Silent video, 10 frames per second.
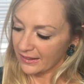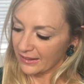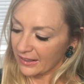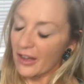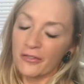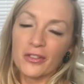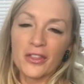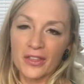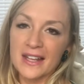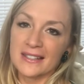of the
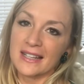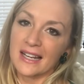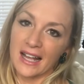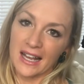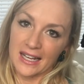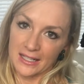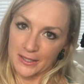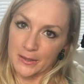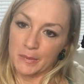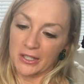things that I
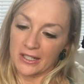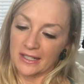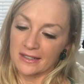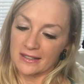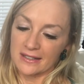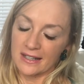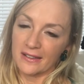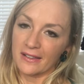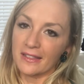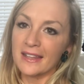experienced
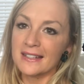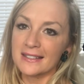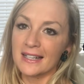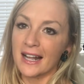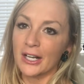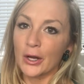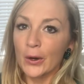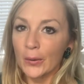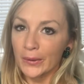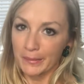and the things that I
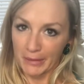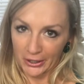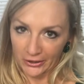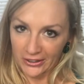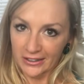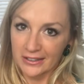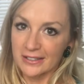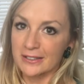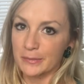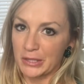know in my heart
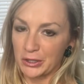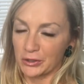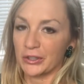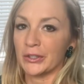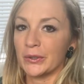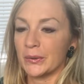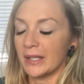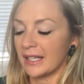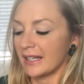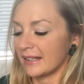to be true.
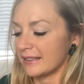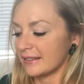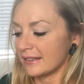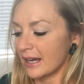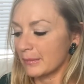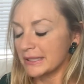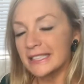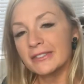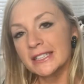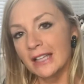And I
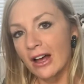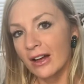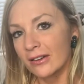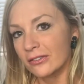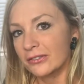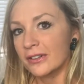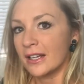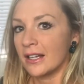believe in love.